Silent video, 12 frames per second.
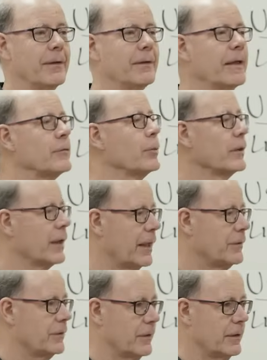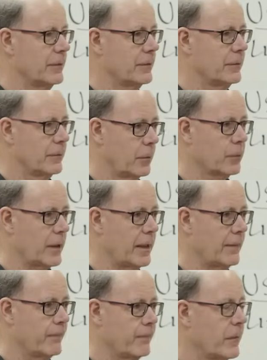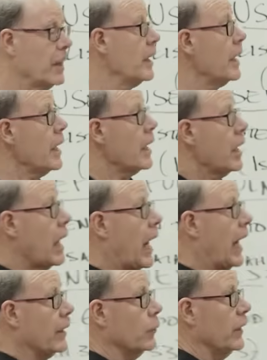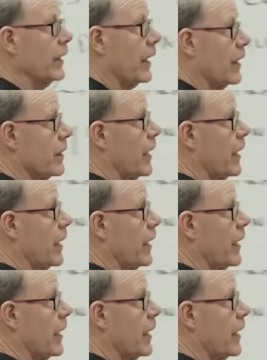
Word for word: That's what God says, okay? How do we get out of